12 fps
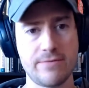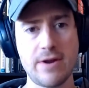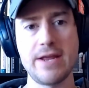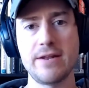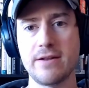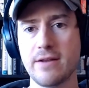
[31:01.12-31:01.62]

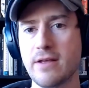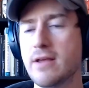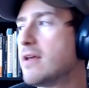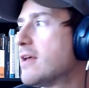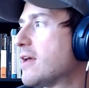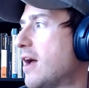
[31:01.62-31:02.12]
right?
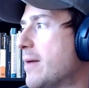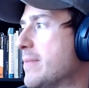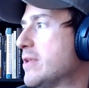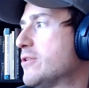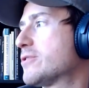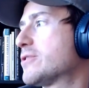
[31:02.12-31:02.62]
I
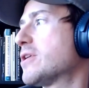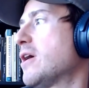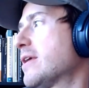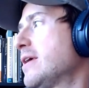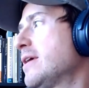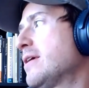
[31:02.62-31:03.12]
mean, you're
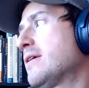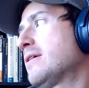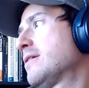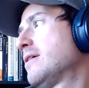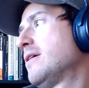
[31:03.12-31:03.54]
talking